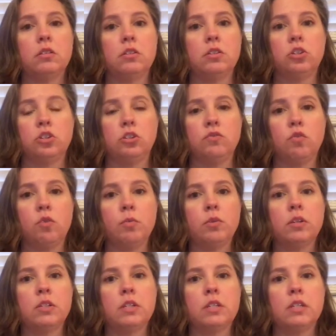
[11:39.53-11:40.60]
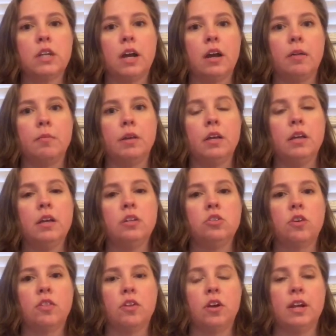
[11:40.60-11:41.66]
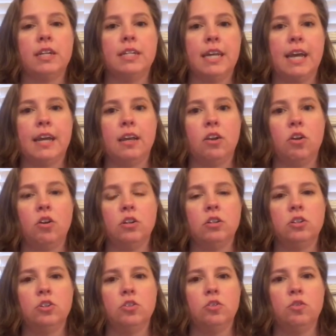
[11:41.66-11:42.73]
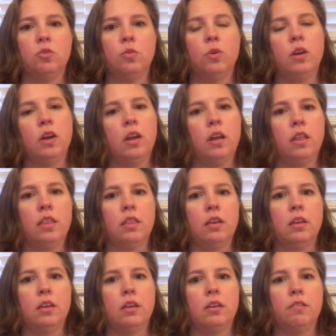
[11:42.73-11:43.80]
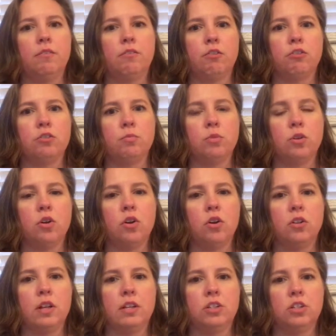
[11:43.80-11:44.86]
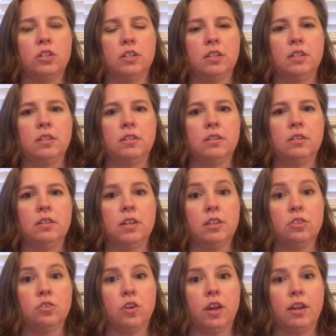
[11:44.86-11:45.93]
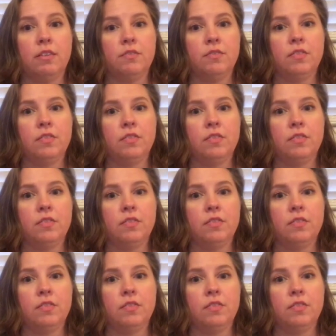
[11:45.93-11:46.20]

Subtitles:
It's just 4 books this time, so I thought I'd tack it on to the first book haul I just did yesterday,